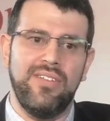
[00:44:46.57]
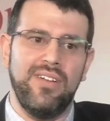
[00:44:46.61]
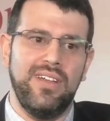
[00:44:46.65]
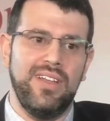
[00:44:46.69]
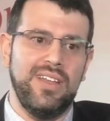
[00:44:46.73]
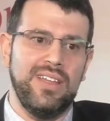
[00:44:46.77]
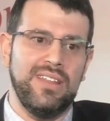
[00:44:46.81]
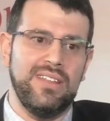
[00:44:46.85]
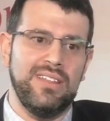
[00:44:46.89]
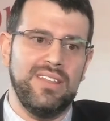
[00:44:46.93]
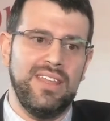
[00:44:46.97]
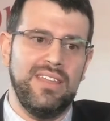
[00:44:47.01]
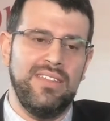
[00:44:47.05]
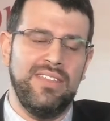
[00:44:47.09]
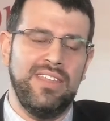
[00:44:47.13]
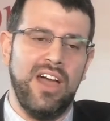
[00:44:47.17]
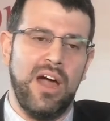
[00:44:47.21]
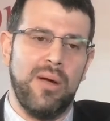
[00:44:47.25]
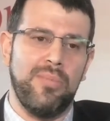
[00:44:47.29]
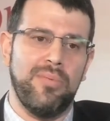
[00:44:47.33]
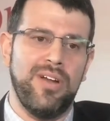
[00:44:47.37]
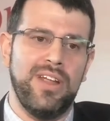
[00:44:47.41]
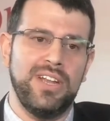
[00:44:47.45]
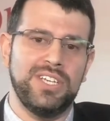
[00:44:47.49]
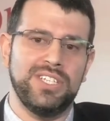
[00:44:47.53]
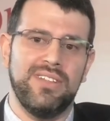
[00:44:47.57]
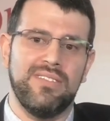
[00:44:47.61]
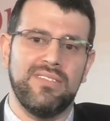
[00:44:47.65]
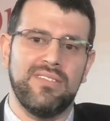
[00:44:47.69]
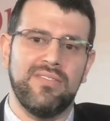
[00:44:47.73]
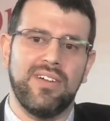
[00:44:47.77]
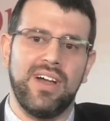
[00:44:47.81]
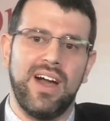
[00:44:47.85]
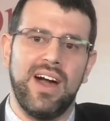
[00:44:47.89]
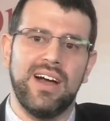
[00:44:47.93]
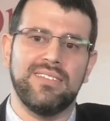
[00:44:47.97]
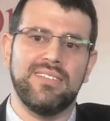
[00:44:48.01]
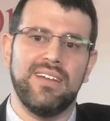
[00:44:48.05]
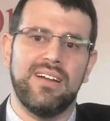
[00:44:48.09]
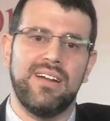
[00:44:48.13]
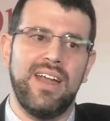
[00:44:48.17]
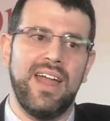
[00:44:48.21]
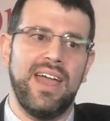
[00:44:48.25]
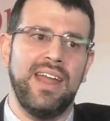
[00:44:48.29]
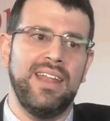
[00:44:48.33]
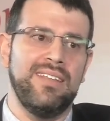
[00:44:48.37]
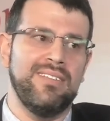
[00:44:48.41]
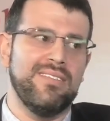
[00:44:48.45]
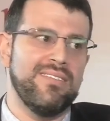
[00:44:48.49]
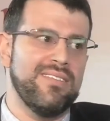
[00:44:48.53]
in the operations of Qatar
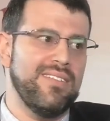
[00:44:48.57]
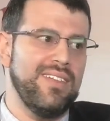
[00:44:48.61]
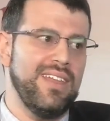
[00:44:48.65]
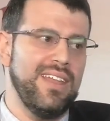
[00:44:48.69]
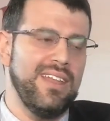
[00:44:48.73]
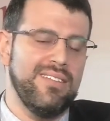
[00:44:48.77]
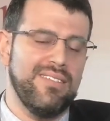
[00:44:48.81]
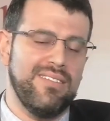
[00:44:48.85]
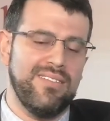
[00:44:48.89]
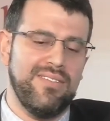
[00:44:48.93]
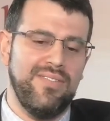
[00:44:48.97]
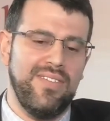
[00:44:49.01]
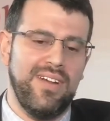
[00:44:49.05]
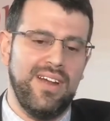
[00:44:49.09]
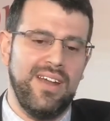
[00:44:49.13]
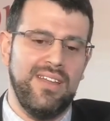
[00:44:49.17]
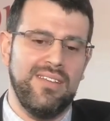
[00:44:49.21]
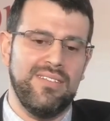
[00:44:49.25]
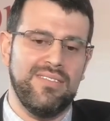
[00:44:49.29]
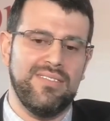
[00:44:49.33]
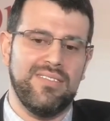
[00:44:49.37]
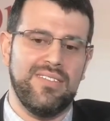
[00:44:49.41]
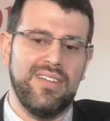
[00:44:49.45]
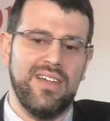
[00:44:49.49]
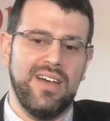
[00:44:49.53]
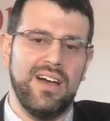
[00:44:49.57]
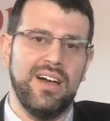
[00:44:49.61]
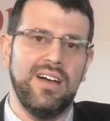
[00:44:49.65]
and its various